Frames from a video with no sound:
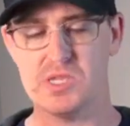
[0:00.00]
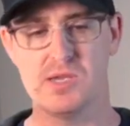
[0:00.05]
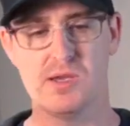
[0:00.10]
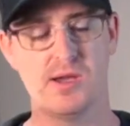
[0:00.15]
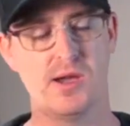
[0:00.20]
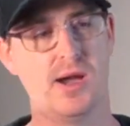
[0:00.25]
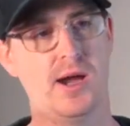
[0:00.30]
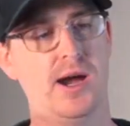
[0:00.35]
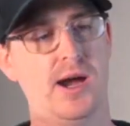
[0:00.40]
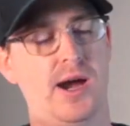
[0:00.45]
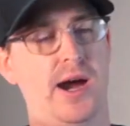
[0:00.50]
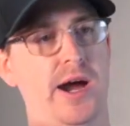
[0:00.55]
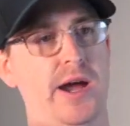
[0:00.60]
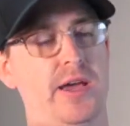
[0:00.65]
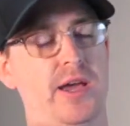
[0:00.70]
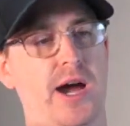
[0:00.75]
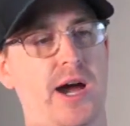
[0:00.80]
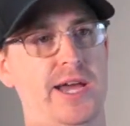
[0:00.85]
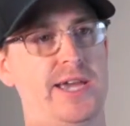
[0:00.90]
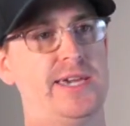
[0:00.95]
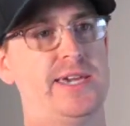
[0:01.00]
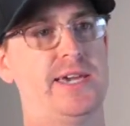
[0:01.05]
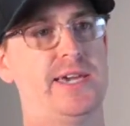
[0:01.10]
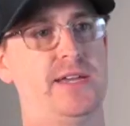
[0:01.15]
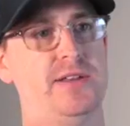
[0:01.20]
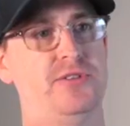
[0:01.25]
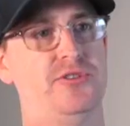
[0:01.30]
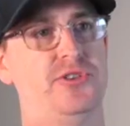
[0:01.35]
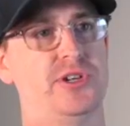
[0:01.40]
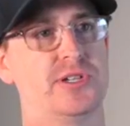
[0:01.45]
I
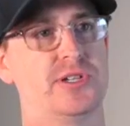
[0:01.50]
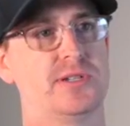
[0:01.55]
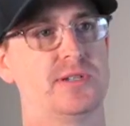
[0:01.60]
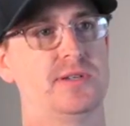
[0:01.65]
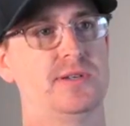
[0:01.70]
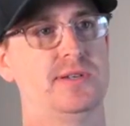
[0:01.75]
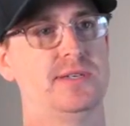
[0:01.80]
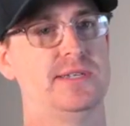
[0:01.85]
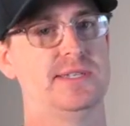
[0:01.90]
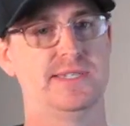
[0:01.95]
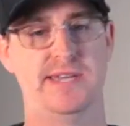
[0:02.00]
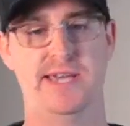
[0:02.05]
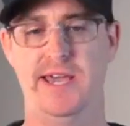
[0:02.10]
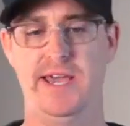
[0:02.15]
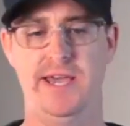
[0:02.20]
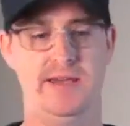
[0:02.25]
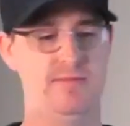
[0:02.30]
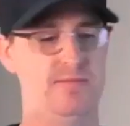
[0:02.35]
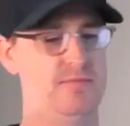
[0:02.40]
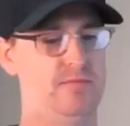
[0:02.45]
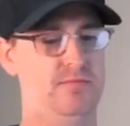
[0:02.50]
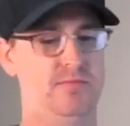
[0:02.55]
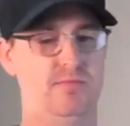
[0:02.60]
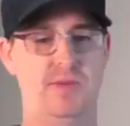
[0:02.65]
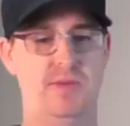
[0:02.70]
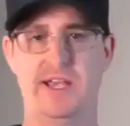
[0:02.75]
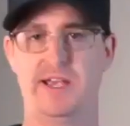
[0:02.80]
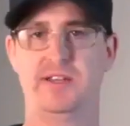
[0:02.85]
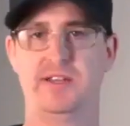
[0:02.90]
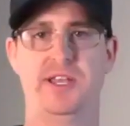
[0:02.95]
can just say,
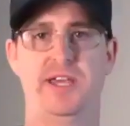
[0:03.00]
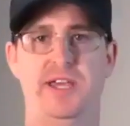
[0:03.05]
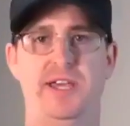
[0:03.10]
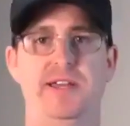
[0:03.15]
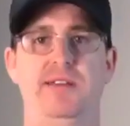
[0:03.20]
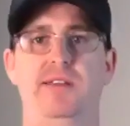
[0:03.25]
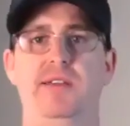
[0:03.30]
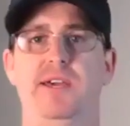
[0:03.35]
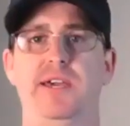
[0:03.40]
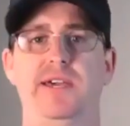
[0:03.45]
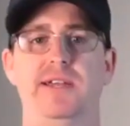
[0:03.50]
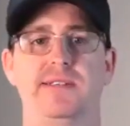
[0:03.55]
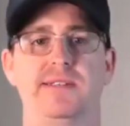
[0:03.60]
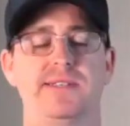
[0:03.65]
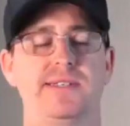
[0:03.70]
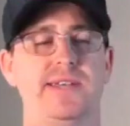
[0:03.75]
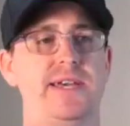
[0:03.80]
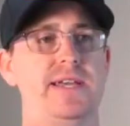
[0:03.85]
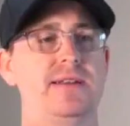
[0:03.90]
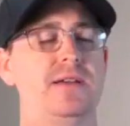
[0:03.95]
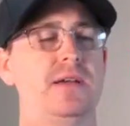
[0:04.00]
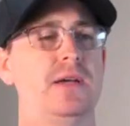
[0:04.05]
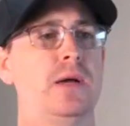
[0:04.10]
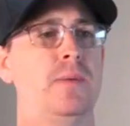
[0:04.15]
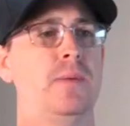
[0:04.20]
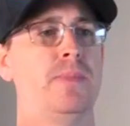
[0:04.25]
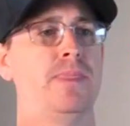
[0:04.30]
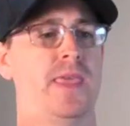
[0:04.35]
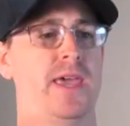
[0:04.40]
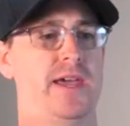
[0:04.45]
I can hit send,
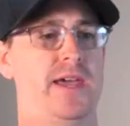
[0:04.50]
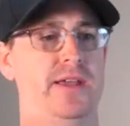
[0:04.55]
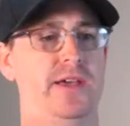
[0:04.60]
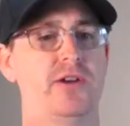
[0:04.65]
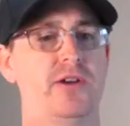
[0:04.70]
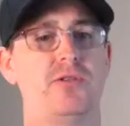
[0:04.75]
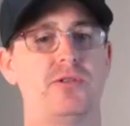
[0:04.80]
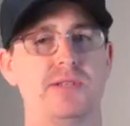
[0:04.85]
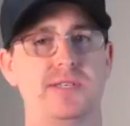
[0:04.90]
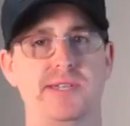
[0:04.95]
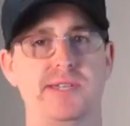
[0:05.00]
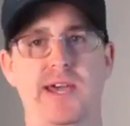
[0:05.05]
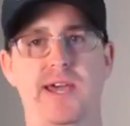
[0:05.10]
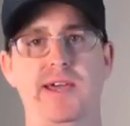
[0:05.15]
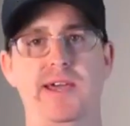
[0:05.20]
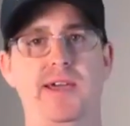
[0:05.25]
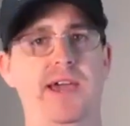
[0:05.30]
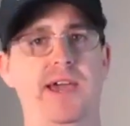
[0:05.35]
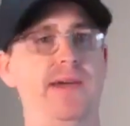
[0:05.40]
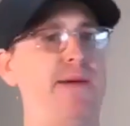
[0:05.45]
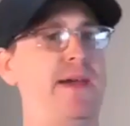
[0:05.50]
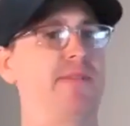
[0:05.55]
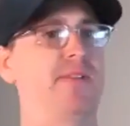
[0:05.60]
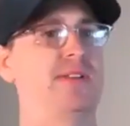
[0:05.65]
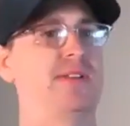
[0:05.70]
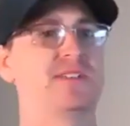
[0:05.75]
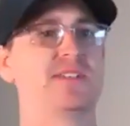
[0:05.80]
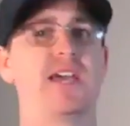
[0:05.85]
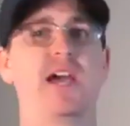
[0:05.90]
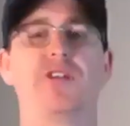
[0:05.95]
and it'll say, hey man,
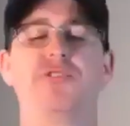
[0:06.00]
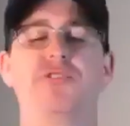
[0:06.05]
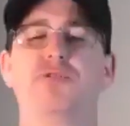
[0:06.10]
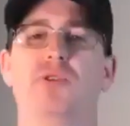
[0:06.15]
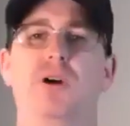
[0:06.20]
let's schedule a